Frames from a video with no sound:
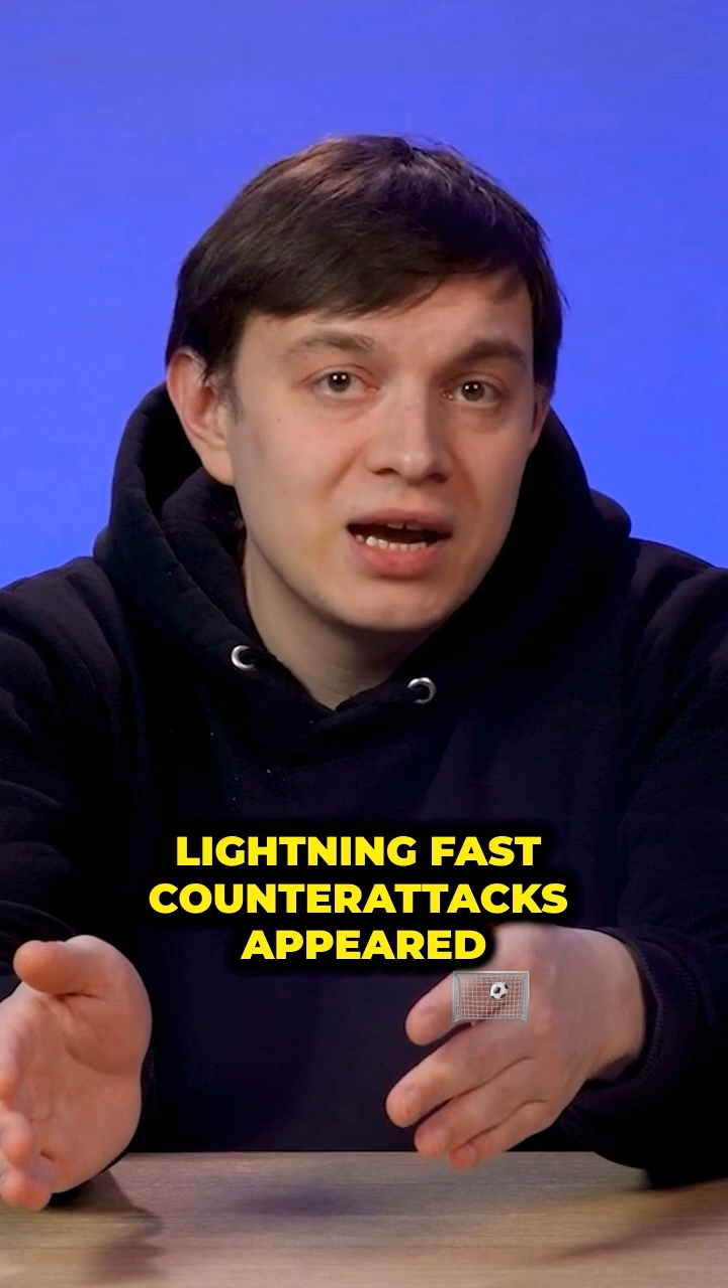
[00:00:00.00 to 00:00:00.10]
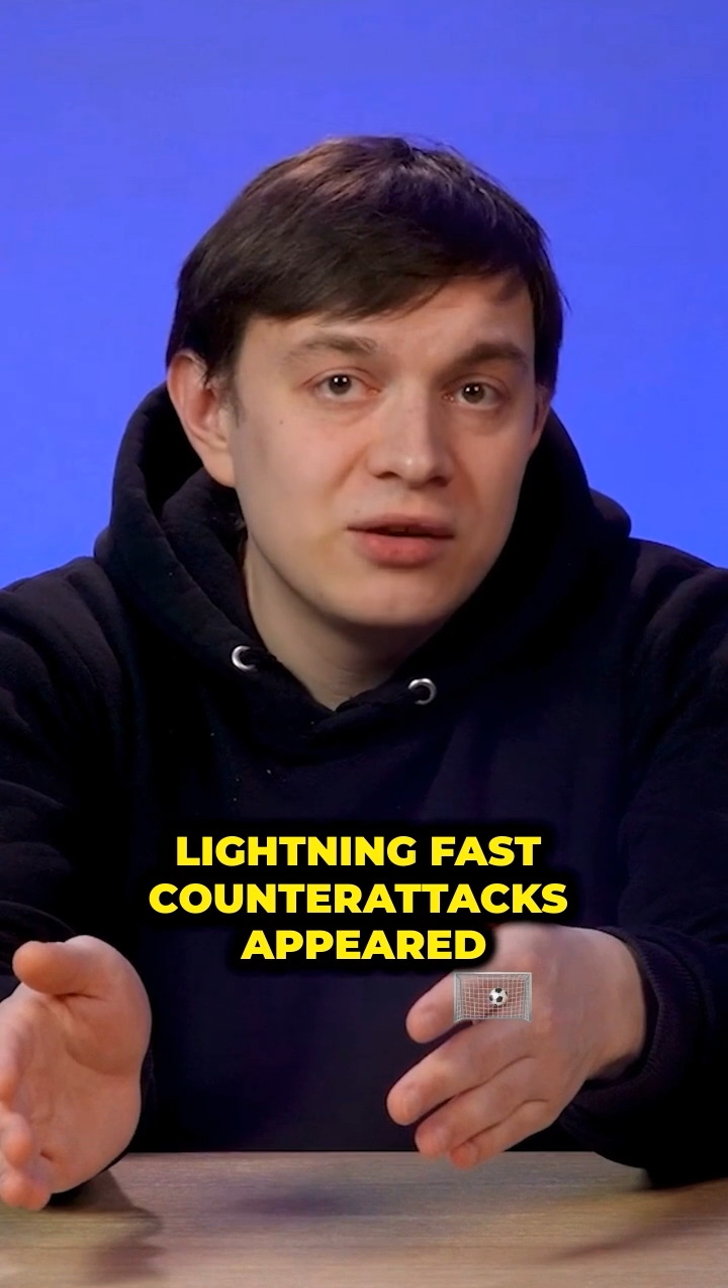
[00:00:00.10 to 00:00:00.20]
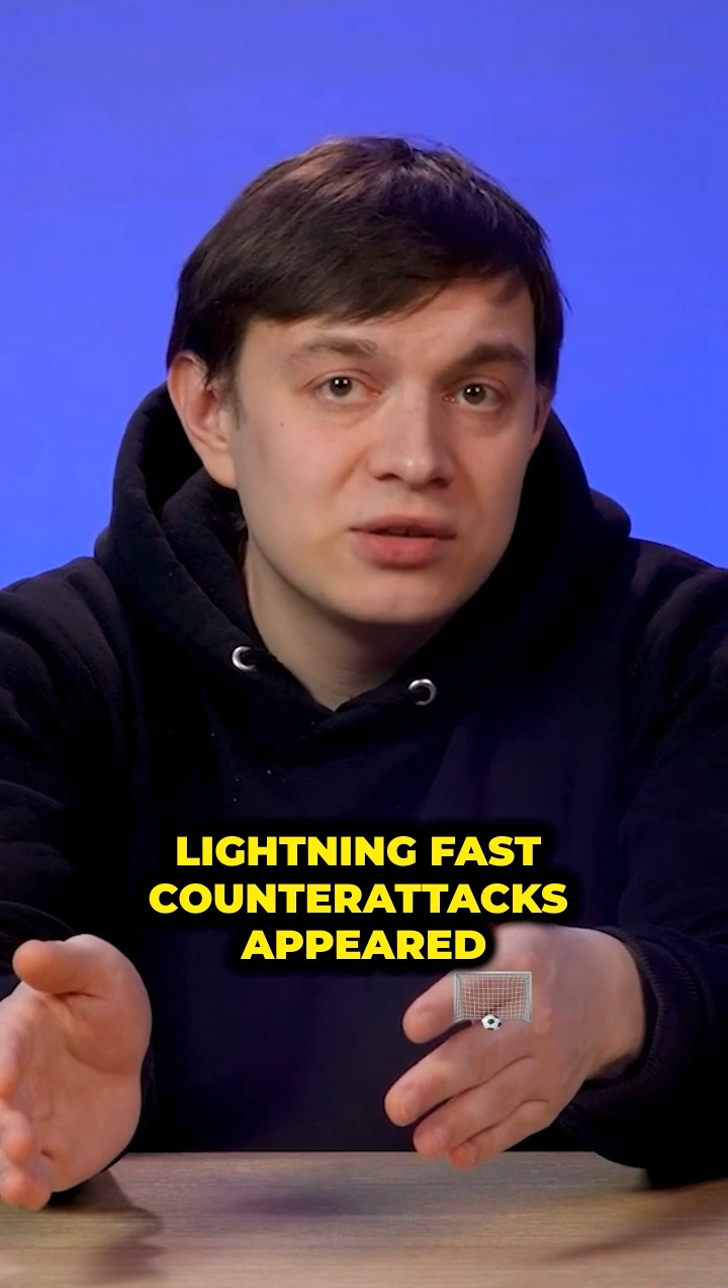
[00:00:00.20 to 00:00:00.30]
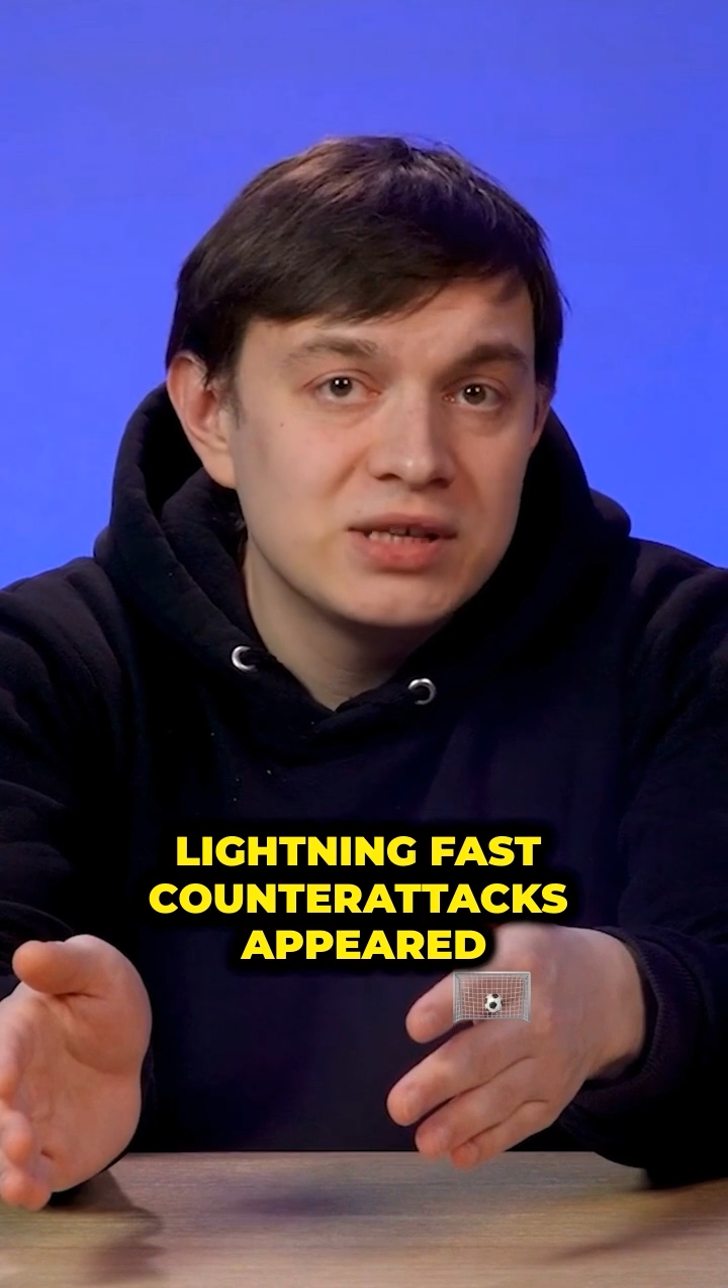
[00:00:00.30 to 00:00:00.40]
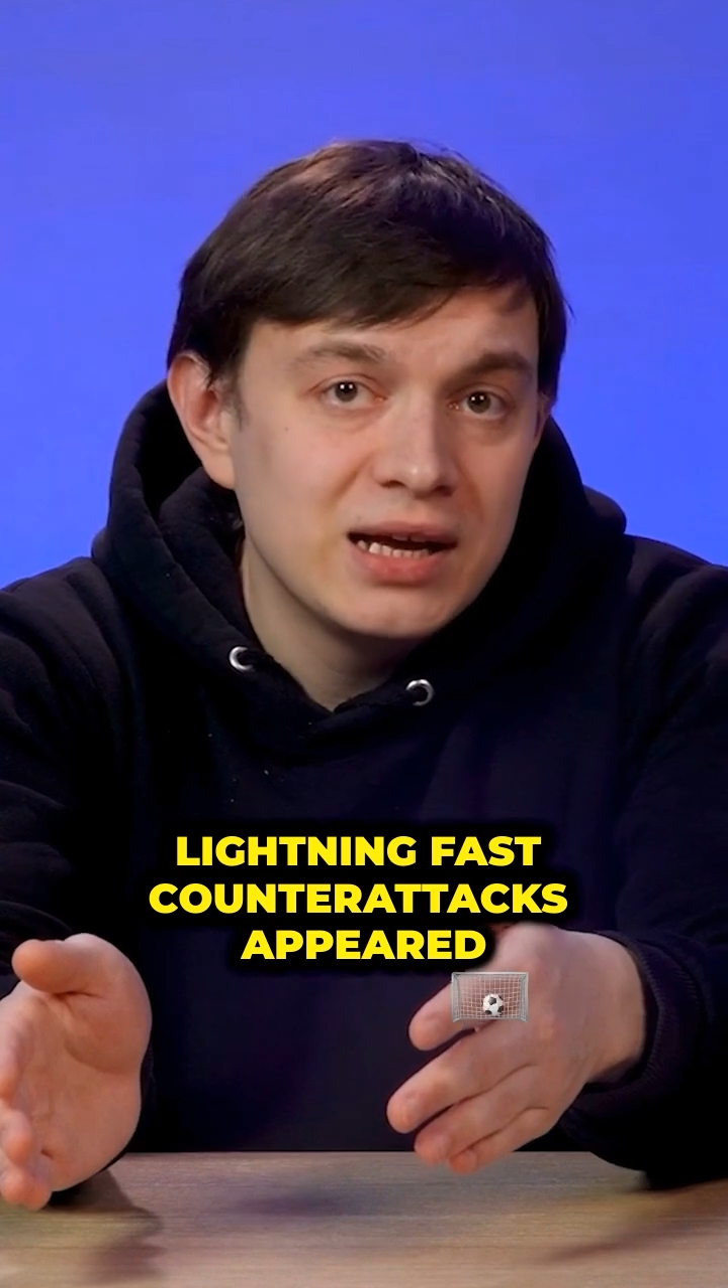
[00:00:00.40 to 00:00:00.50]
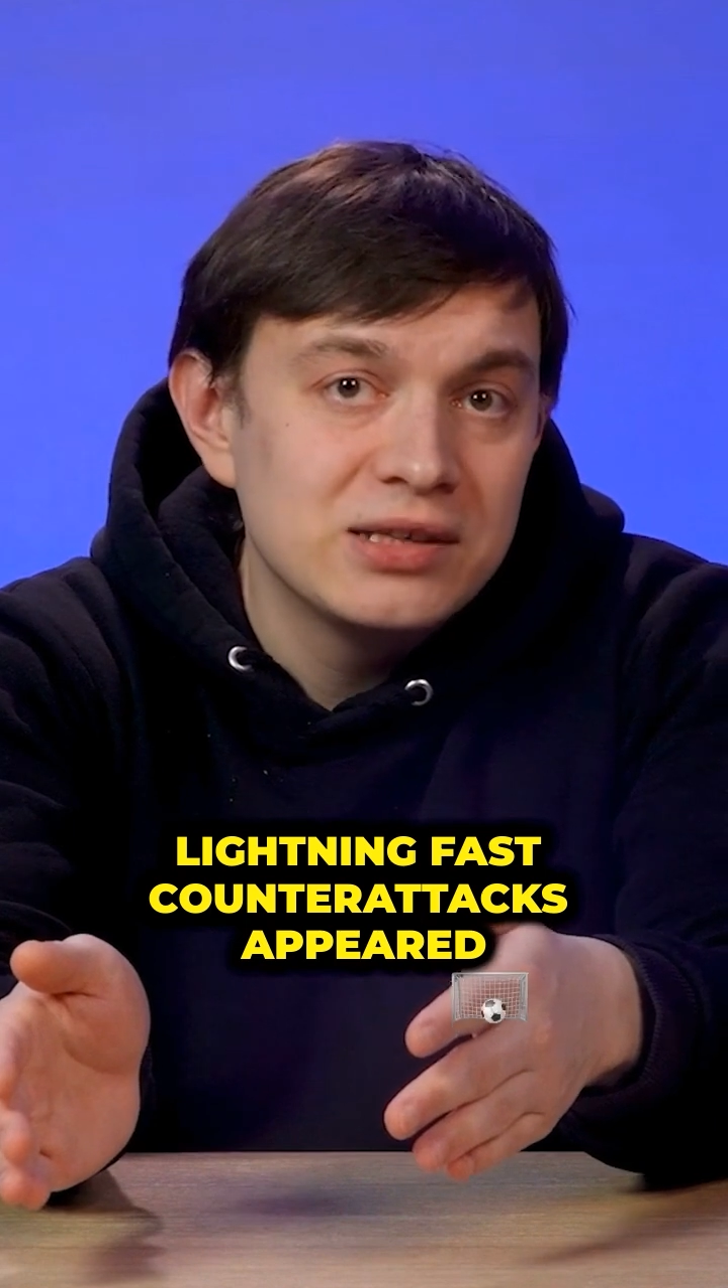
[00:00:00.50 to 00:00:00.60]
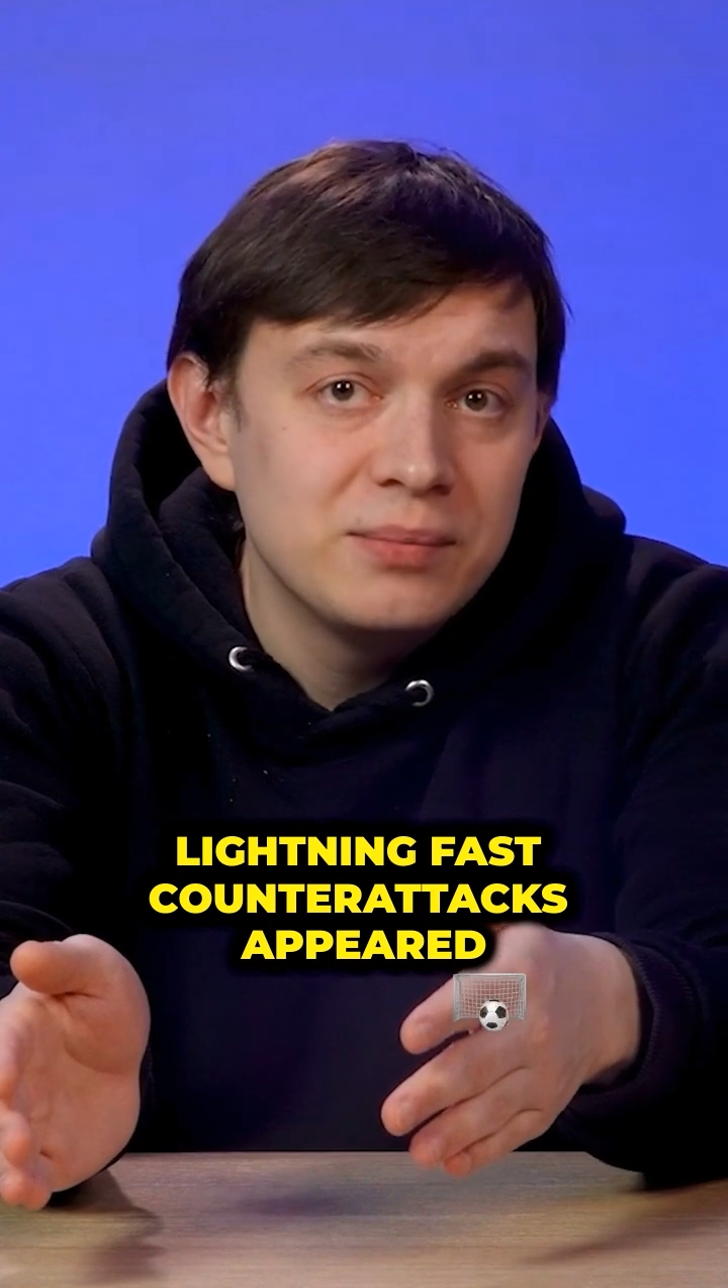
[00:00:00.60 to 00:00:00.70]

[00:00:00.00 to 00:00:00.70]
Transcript: counterattacks